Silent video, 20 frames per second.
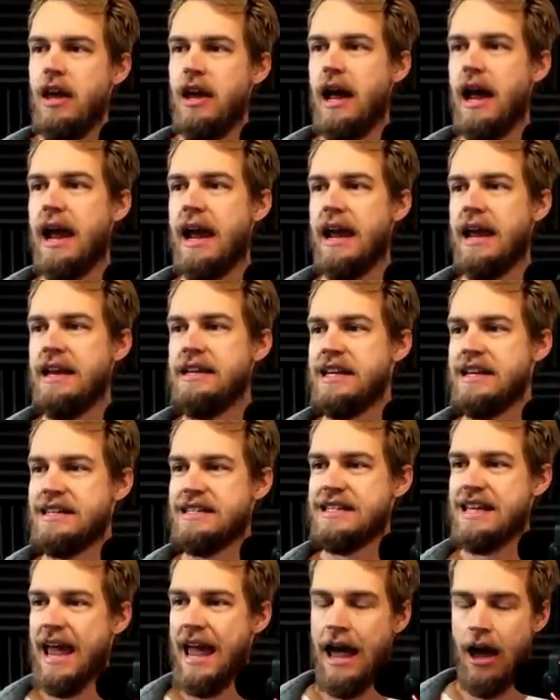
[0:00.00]
and
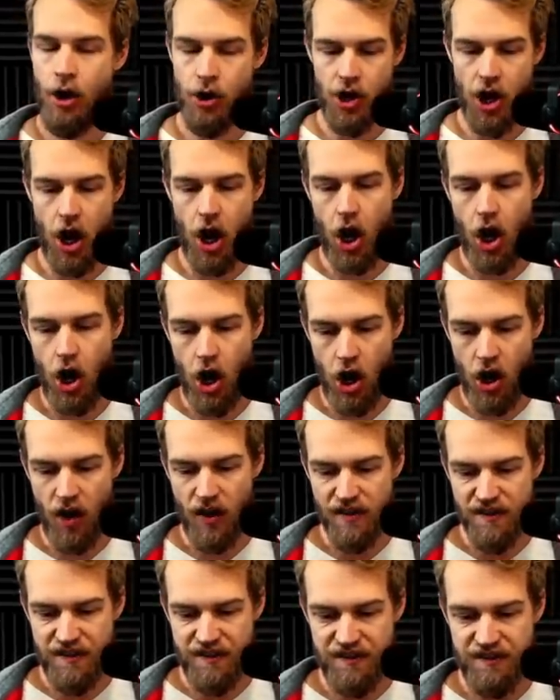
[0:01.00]
Town Hall
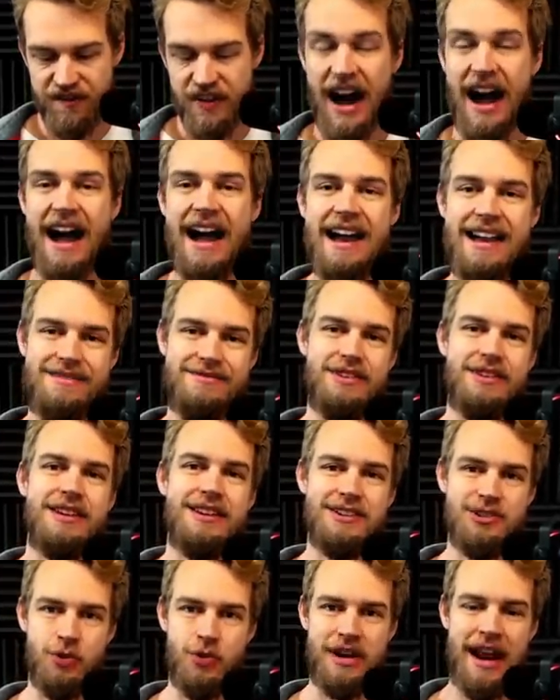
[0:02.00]
5
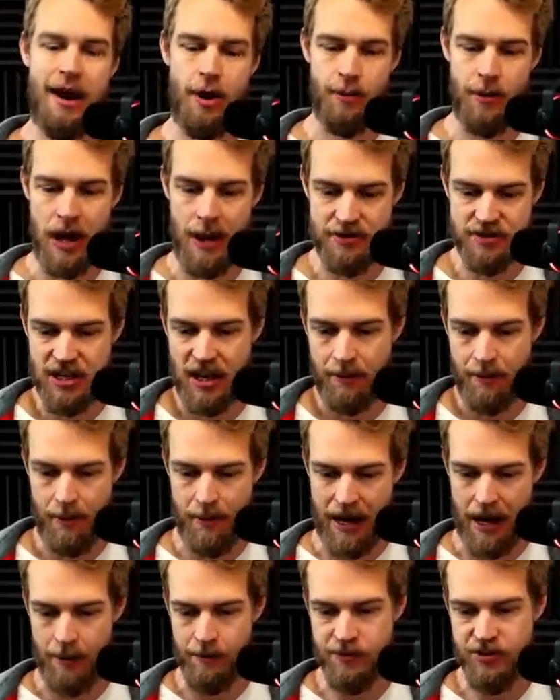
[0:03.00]
is when air bombs come about.